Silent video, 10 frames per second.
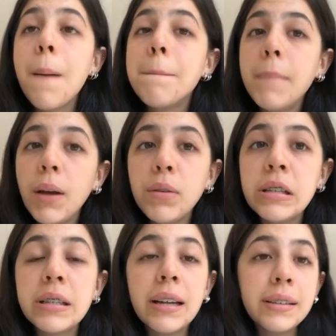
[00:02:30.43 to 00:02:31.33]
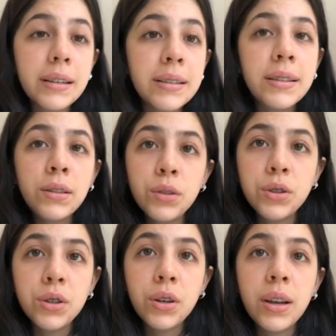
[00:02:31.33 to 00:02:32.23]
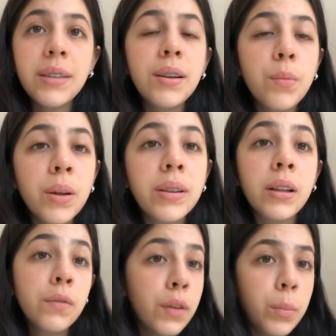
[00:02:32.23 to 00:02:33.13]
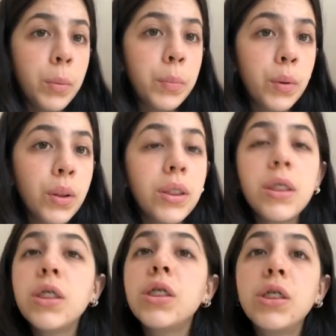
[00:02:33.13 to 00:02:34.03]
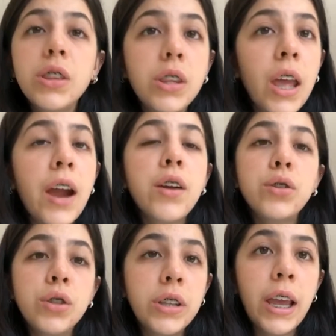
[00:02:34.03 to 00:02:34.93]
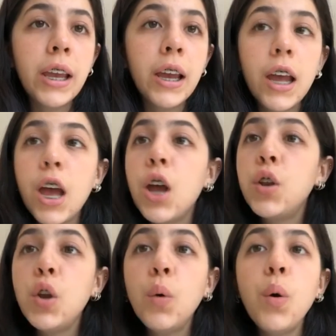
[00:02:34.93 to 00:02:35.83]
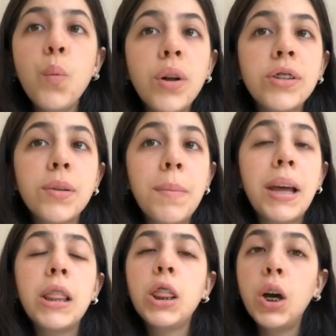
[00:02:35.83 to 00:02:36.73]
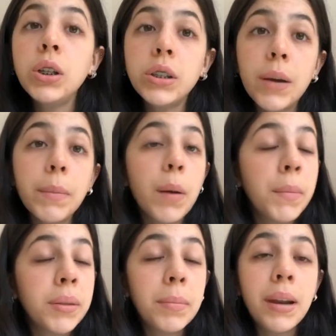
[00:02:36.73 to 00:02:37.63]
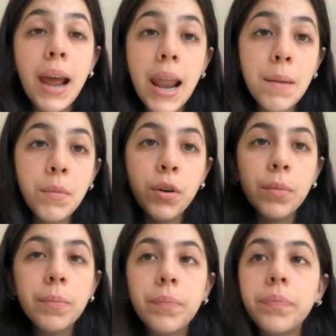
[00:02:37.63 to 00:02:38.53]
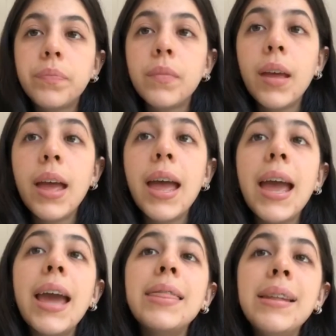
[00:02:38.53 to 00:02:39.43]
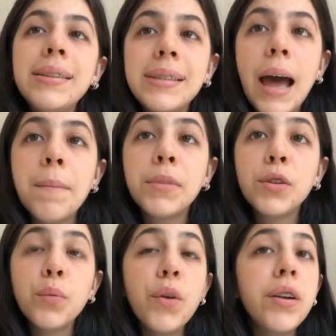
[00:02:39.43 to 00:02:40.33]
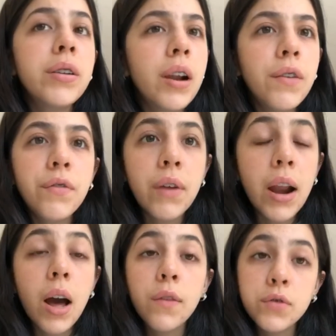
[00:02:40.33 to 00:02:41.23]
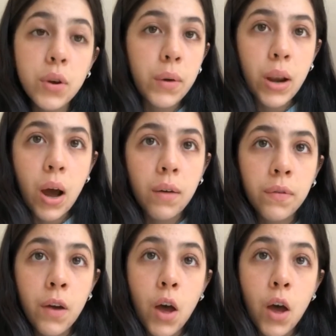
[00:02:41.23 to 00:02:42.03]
Marriage as an institution is a risk that few people dare to take. No one wants to make long-term commitment anymore. In these times, we are not afraid of showing off.